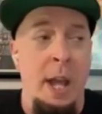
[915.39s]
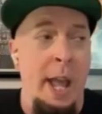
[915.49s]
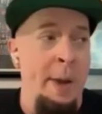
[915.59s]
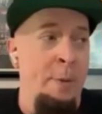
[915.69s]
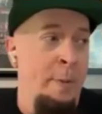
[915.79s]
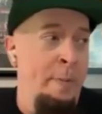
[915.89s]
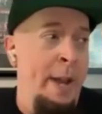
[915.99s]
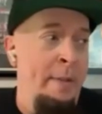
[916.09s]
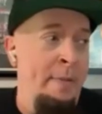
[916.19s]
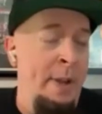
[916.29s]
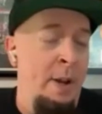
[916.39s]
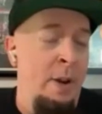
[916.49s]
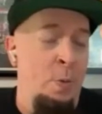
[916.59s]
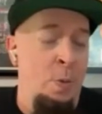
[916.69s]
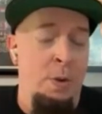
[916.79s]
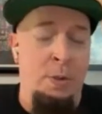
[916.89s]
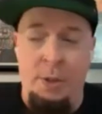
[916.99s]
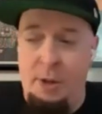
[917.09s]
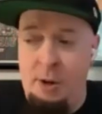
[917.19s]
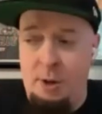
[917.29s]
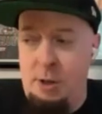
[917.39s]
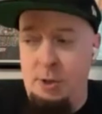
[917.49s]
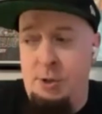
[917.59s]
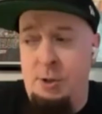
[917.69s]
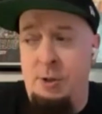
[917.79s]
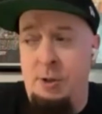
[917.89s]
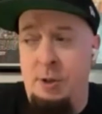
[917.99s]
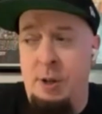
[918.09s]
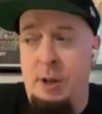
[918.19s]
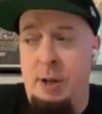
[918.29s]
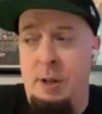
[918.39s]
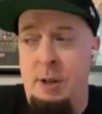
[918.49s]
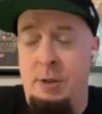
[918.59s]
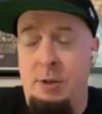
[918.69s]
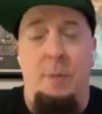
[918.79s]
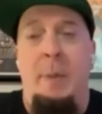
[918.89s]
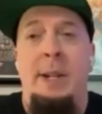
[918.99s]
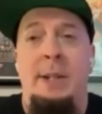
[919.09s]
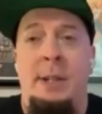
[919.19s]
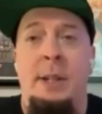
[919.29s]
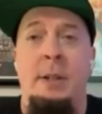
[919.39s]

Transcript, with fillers: and it would benefit our world and our culture uh, tremendously.